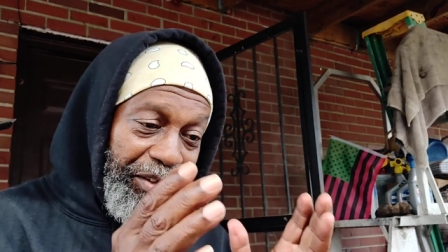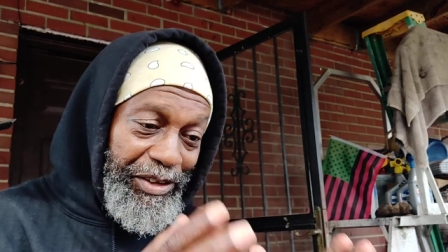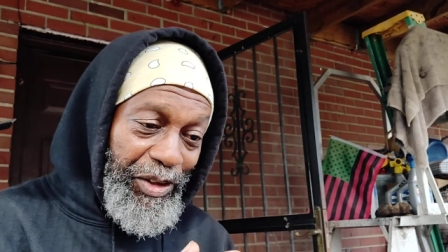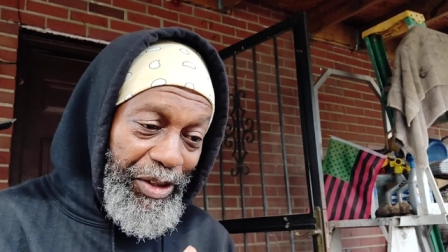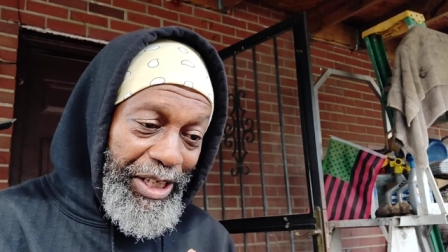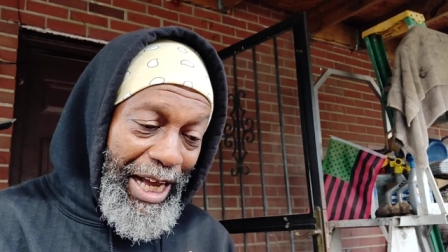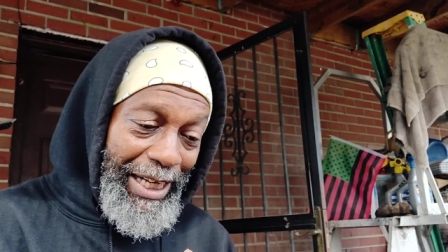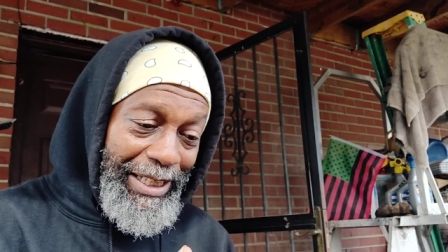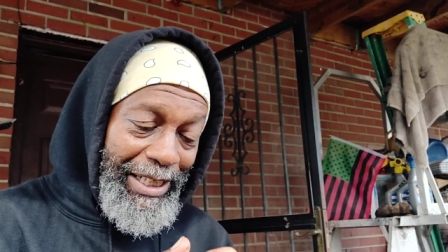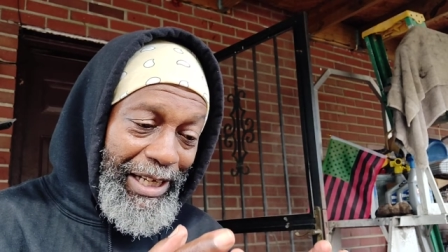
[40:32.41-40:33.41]
so that I
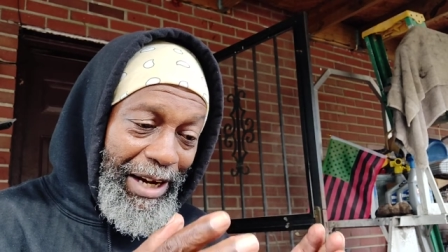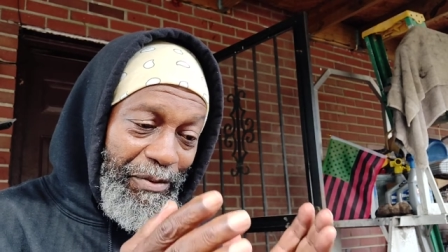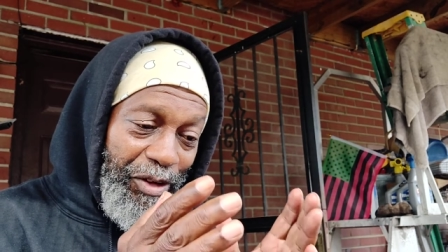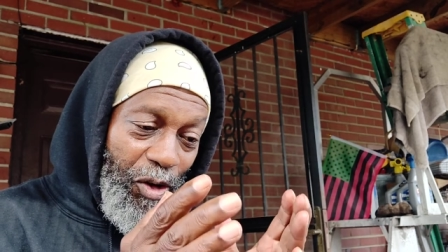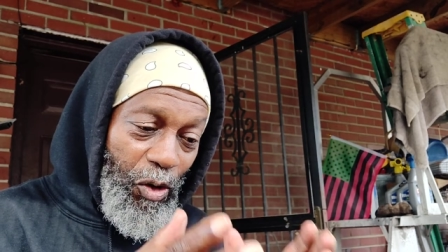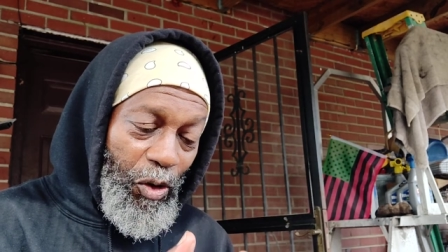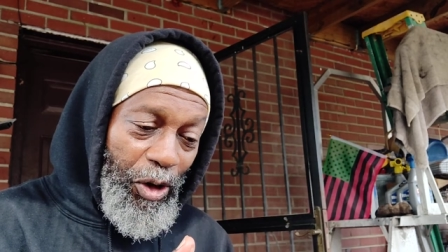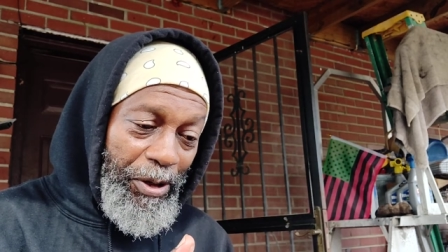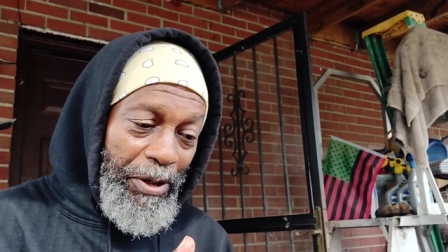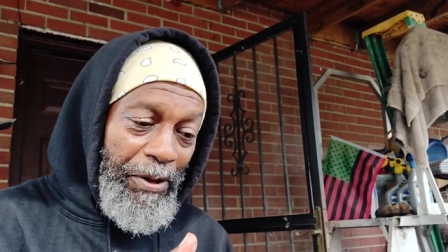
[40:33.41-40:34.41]
get, I
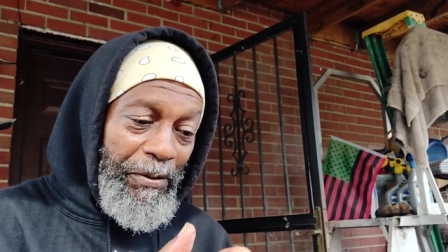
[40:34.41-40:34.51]
record